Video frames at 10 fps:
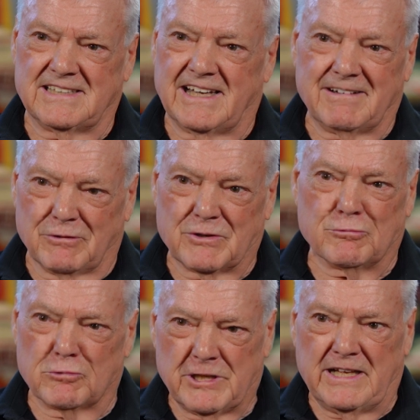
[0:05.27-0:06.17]
that were
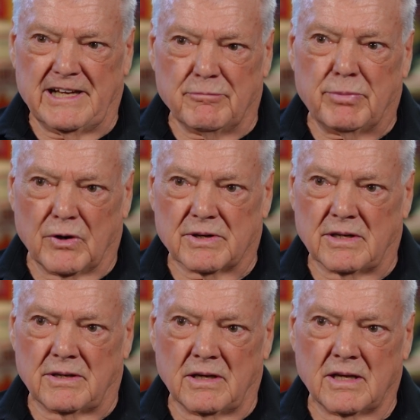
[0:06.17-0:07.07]
really
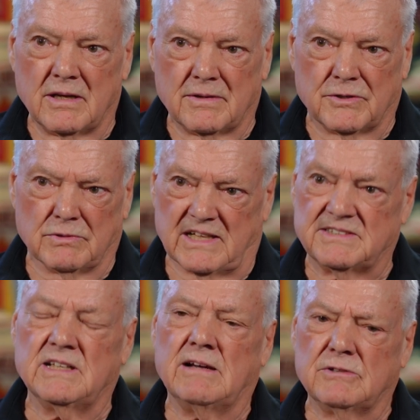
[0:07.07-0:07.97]
important to
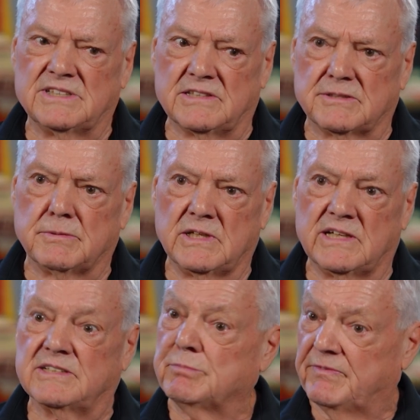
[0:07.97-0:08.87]
Russ, and that was his,
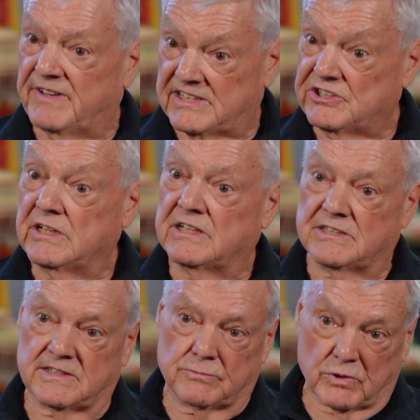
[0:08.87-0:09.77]
his profession,
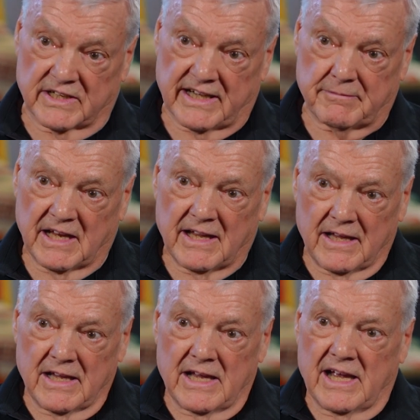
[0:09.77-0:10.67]
his work at,
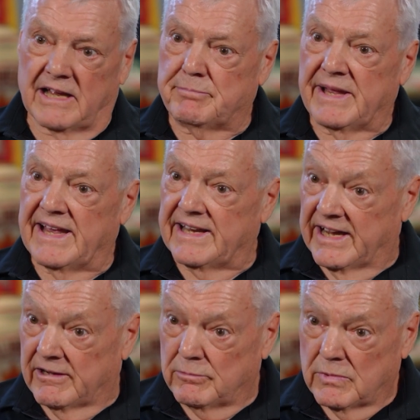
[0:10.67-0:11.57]
at Pan
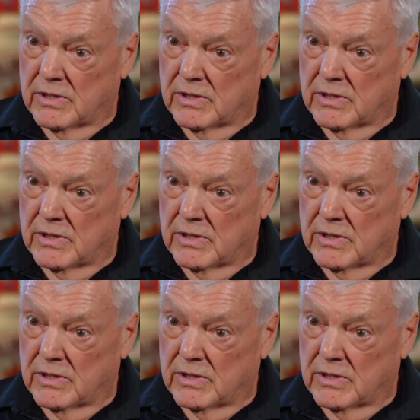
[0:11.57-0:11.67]
Am,